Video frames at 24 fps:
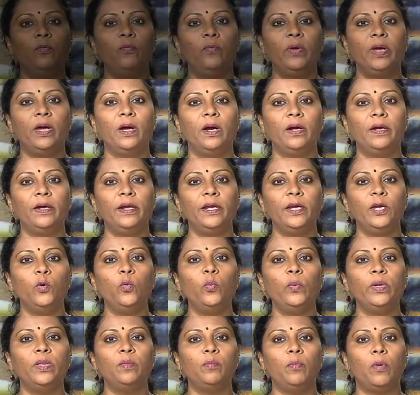We continue
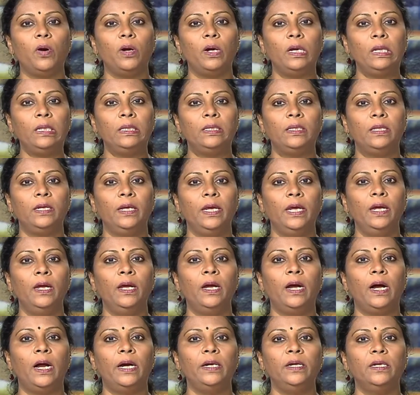with module 3
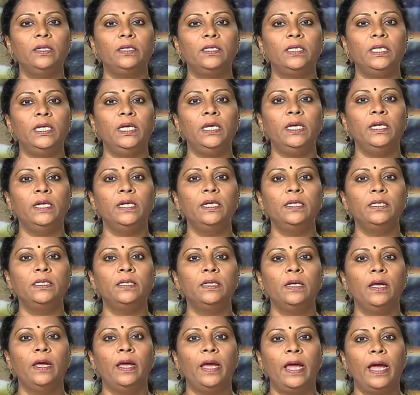under cereals
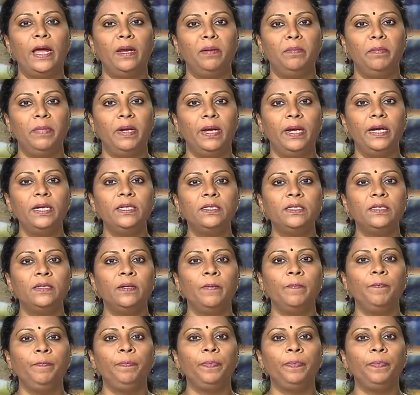and millets,